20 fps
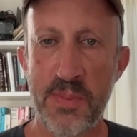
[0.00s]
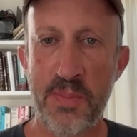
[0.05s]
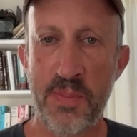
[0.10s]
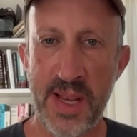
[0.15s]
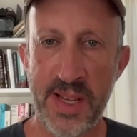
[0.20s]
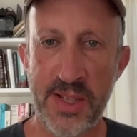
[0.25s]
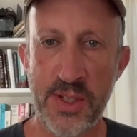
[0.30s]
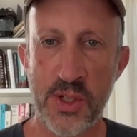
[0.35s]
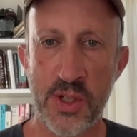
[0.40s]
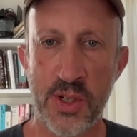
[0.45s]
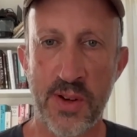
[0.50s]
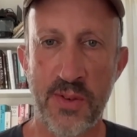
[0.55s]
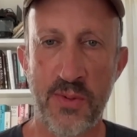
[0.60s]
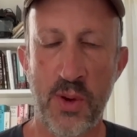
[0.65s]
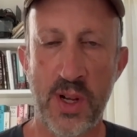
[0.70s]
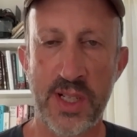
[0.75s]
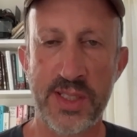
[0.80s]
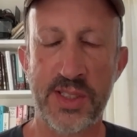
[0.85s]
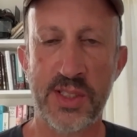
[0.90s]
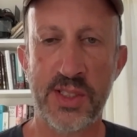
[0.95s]
picture of
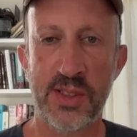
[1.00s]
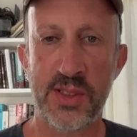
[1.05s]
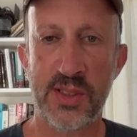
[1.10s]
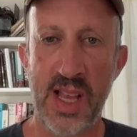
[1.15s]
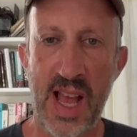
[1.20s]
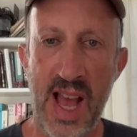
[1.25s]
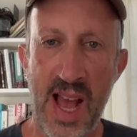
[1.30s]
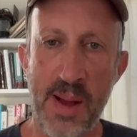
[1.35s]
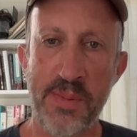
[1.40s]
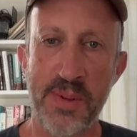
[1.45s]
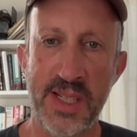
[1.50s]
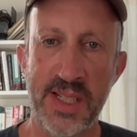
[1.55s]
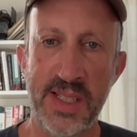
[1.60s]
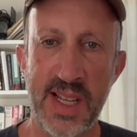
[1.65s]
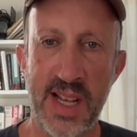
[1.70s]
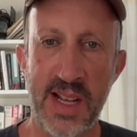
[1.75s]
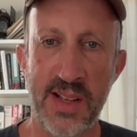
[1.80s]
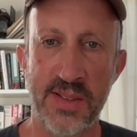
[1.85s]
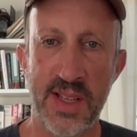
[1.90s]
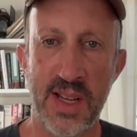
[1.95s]
what's happening
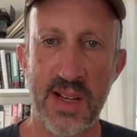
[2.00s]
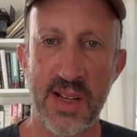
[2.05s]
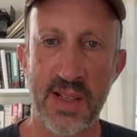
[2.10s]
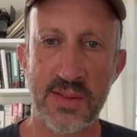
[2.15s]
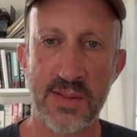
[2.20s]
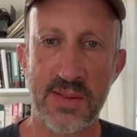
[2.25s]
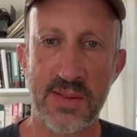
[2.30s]
down there.